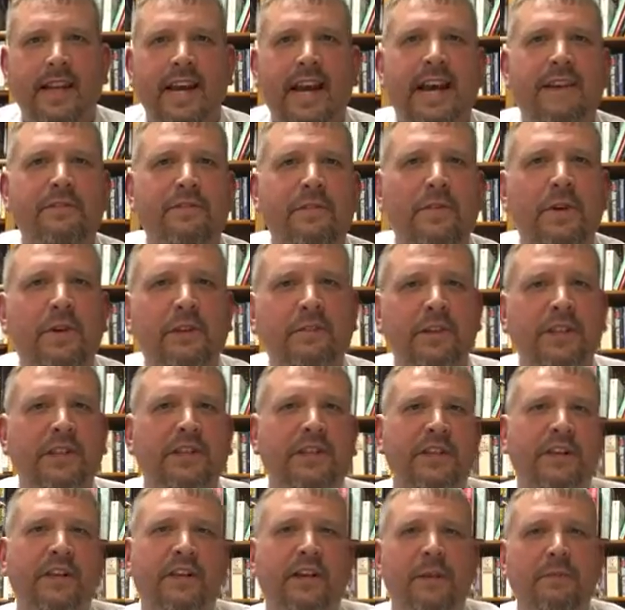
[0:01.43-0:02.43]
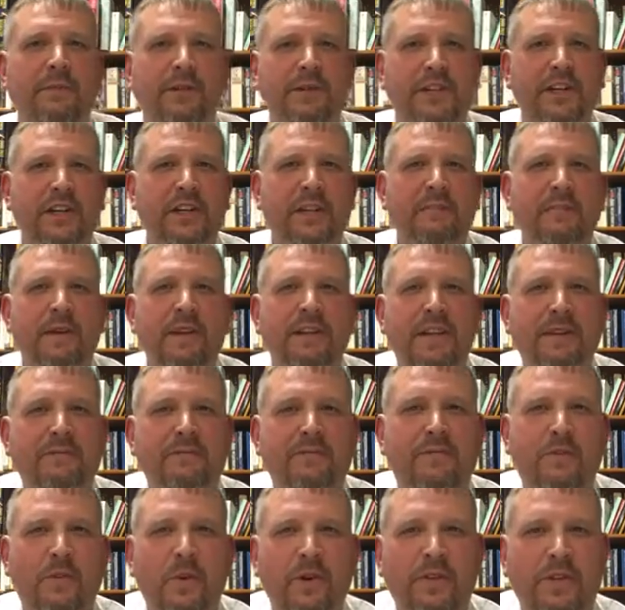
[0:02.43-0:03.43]
Hey everyone, Rich here coming to you the Monday
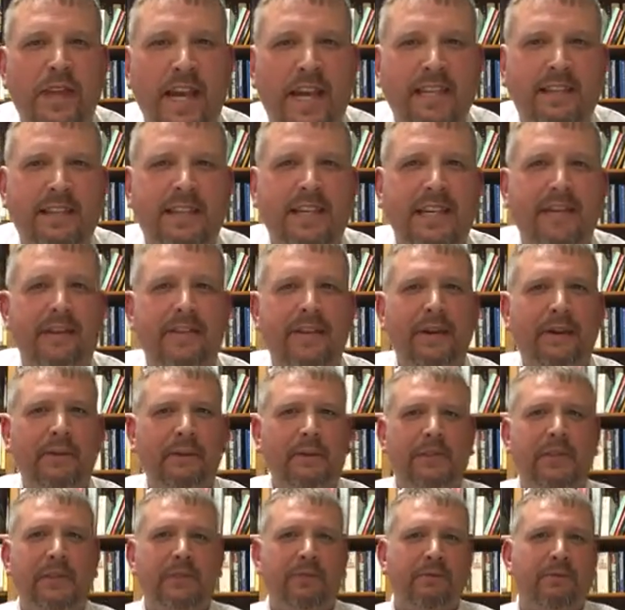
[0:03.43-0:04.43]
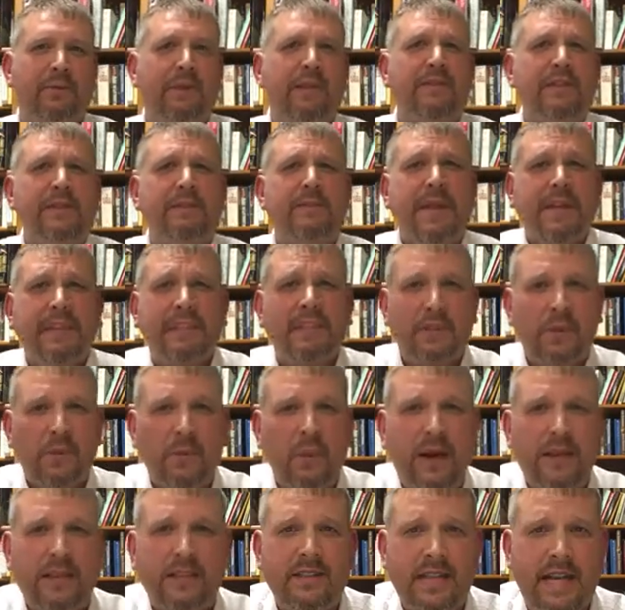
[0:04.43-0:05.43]
before Thanksgiving, which really makes it a
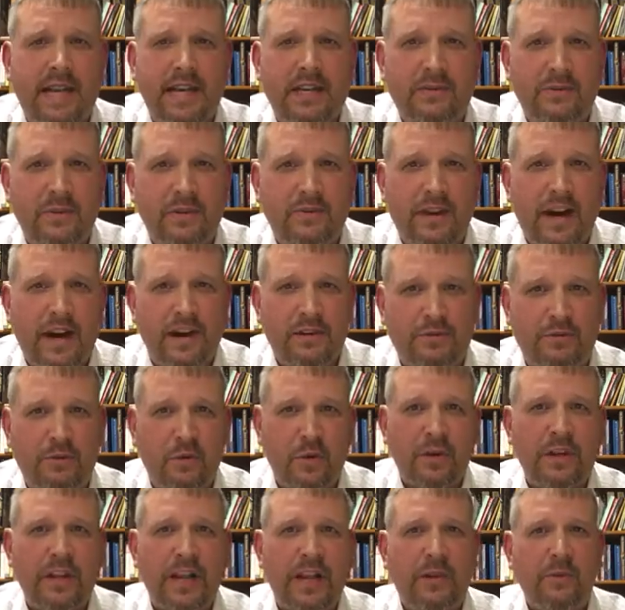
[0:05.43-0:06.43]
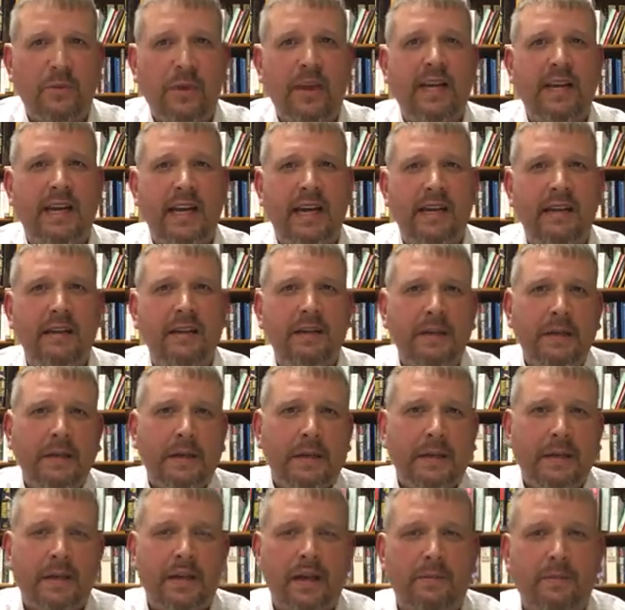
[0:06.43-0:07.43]
Wednesday as we've got a 4-day weekend
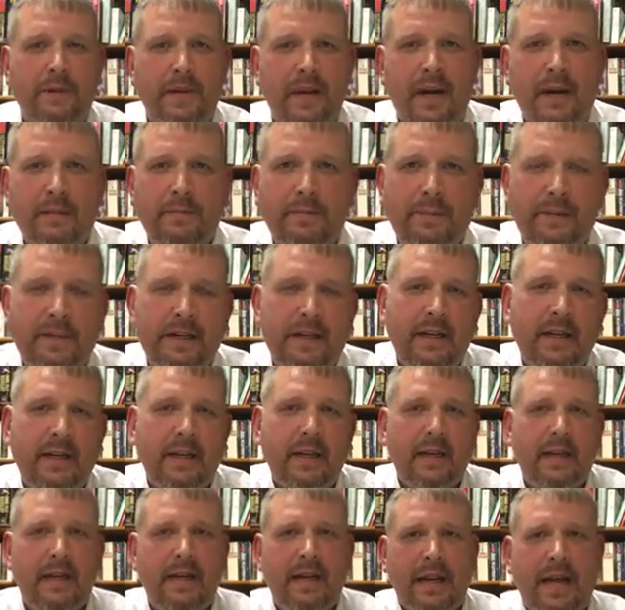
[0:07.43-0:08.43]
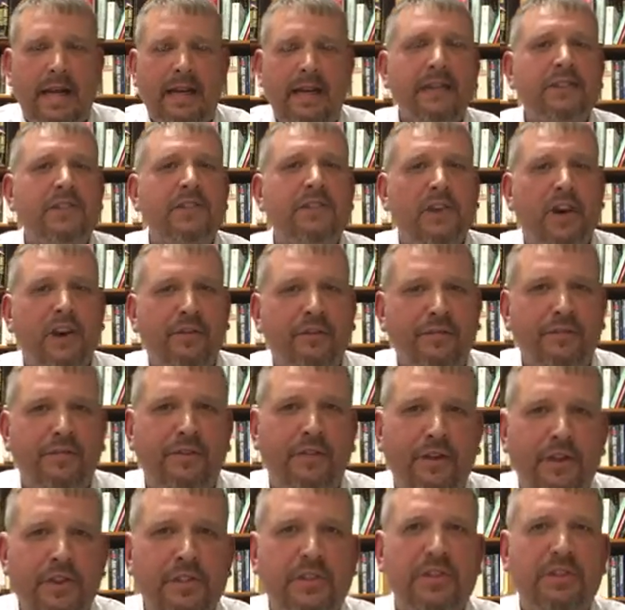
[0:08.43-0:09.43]
coming up. And this is our
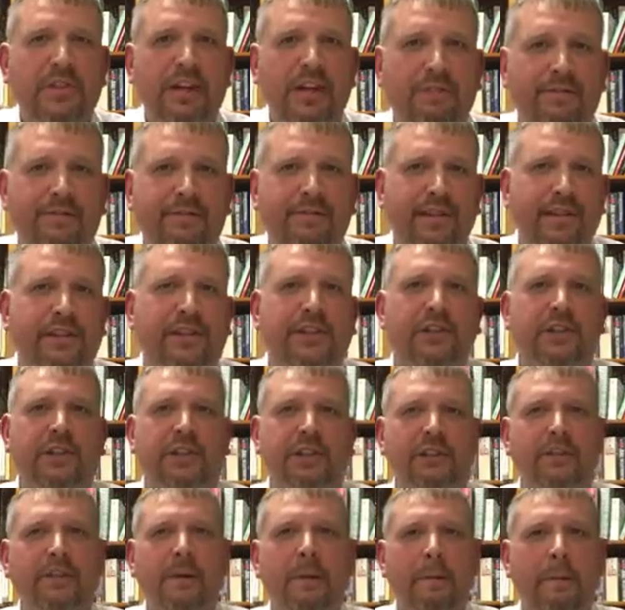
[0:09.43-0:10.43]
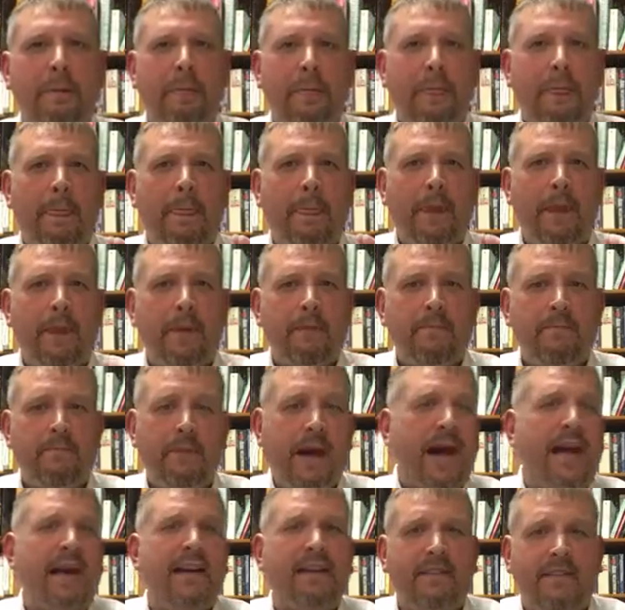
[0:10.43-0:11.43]
first official
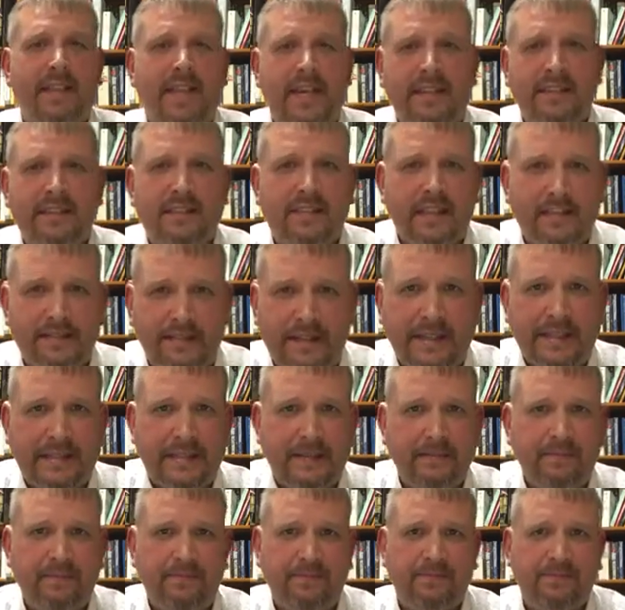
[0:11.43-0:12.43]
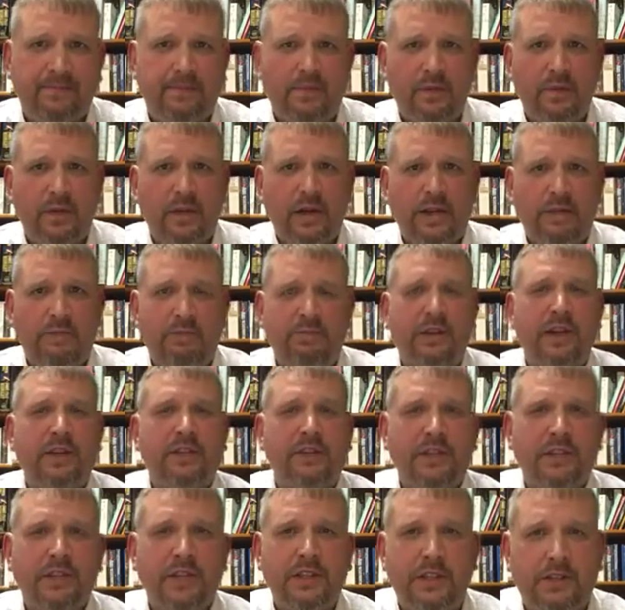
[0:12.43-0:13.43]
MAGA Thanksgiving with
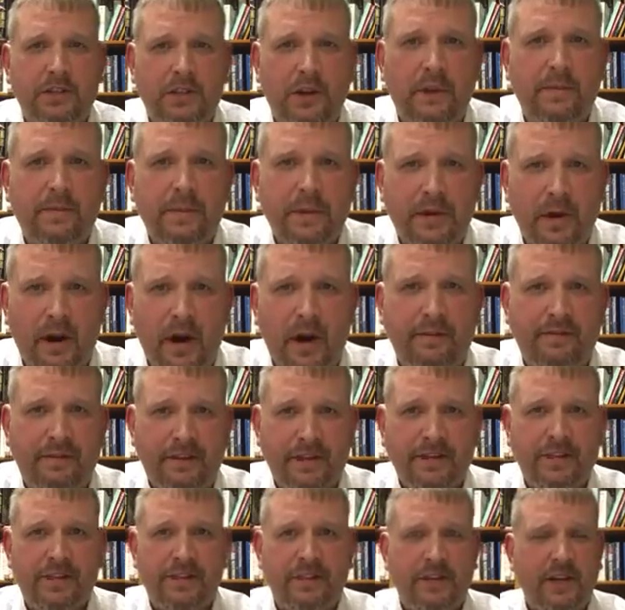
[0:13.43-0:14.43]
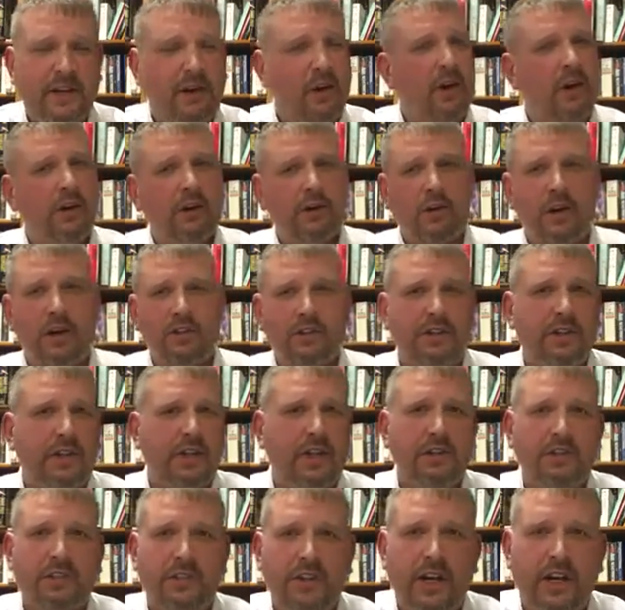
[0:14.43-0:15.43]
President Trump in office. And all across the
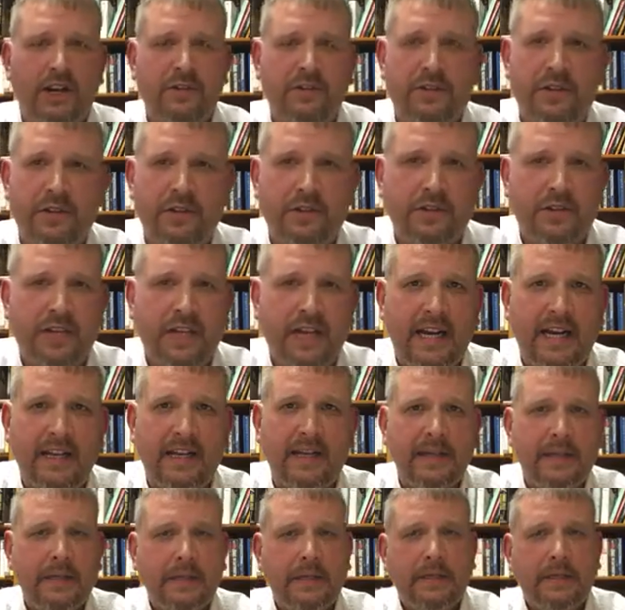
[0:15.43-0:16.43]
country on Thursday,